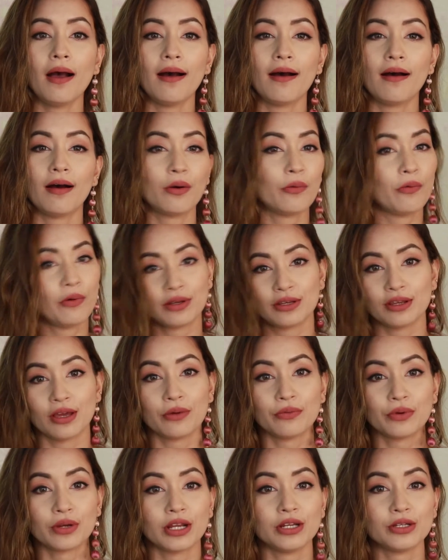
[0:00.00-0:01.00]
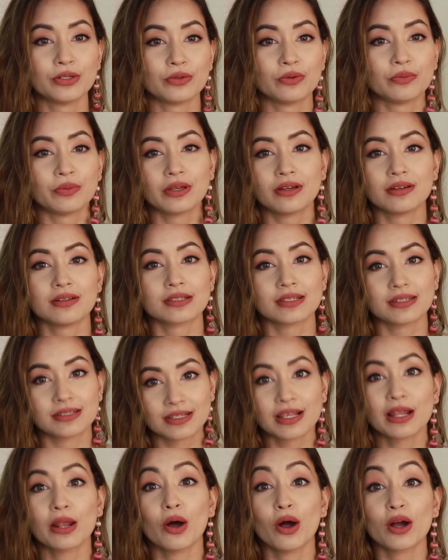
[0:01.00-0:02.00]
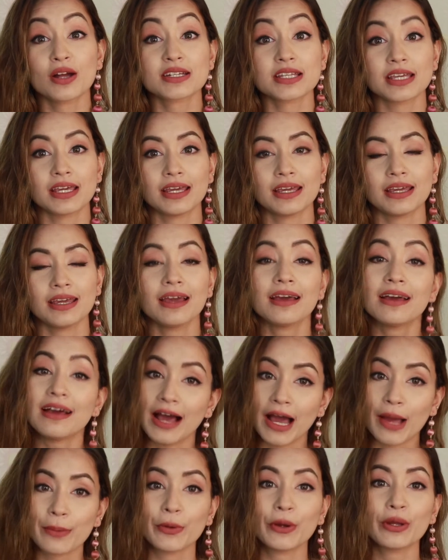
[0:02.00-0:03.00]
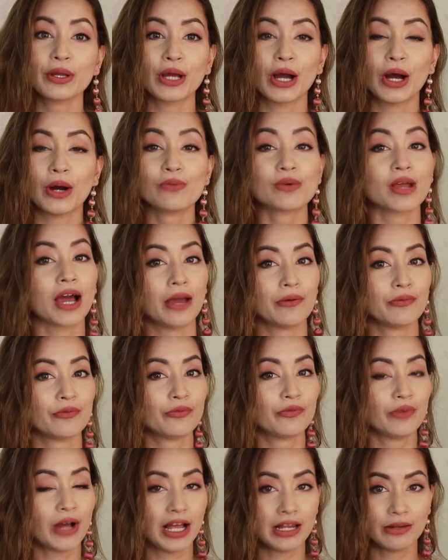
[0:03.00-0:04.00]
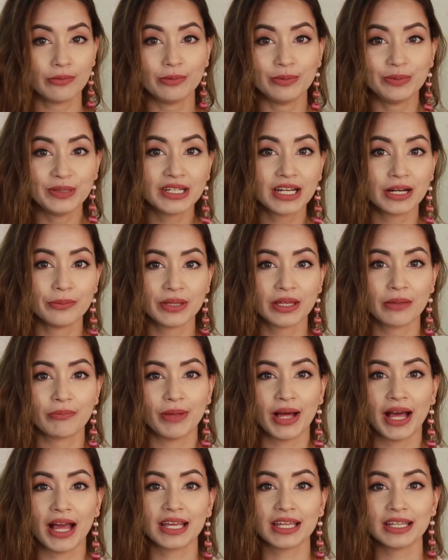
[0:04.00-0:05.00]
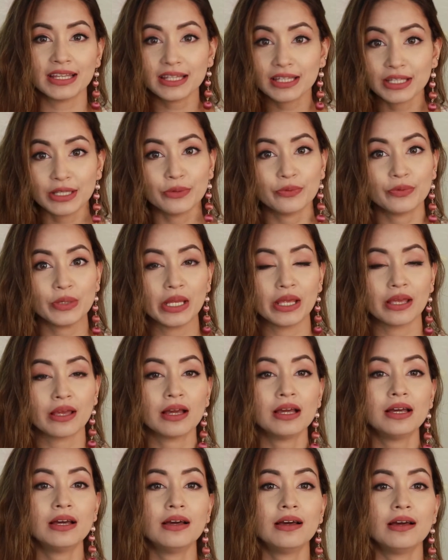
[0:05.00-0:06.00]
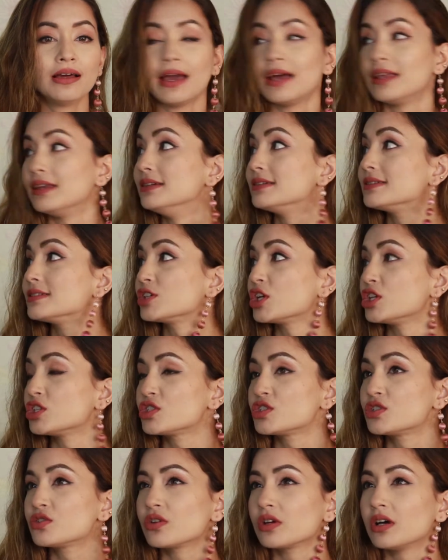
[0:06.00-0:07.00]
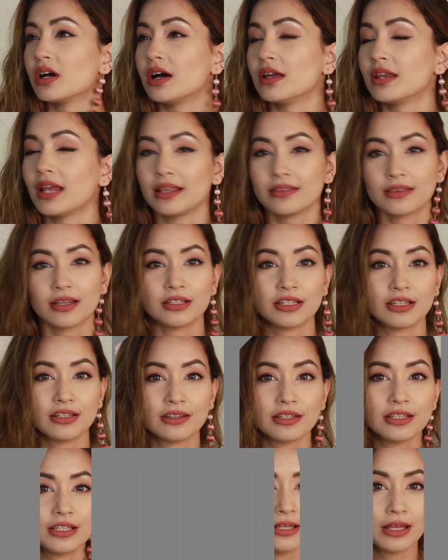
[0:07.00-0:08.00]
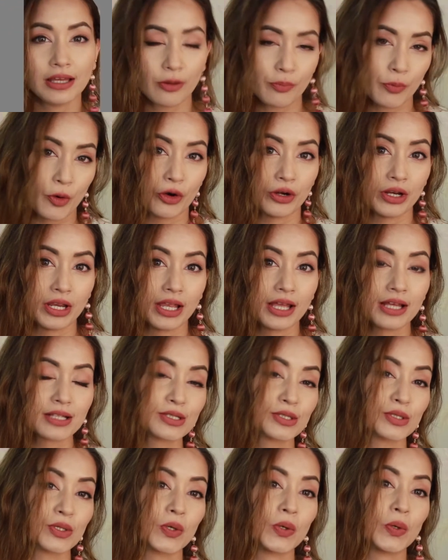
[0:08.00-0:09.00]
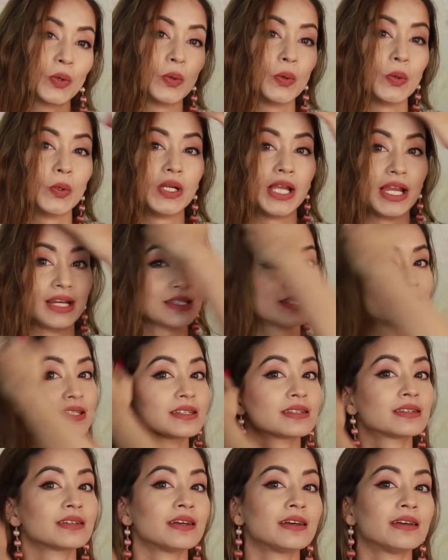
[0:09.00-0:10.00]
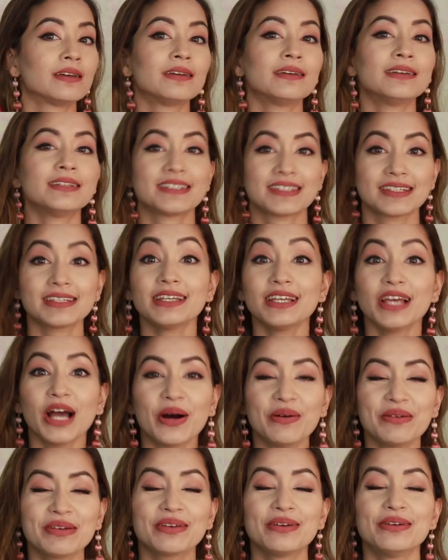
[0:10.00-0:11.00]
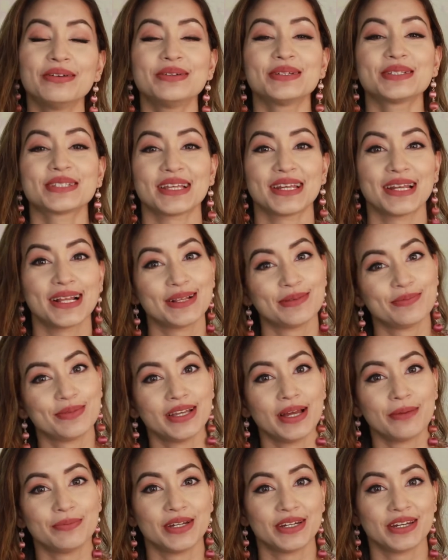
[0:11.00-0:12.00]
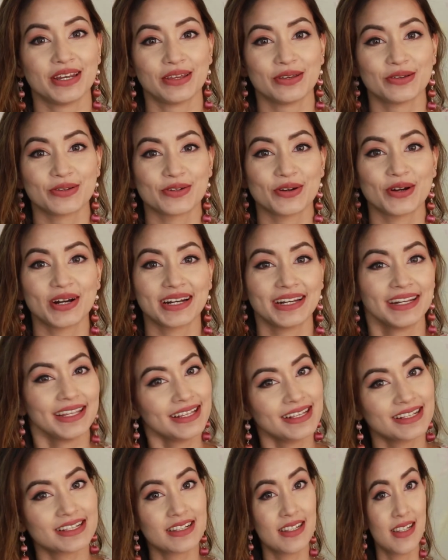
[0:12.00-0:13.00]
whatever I do, because it's a long day. I'm going out and I will be coming back in the evening, and it's just 9:30 in the morning. So let's see how it goes, and I'll be updating you shortly.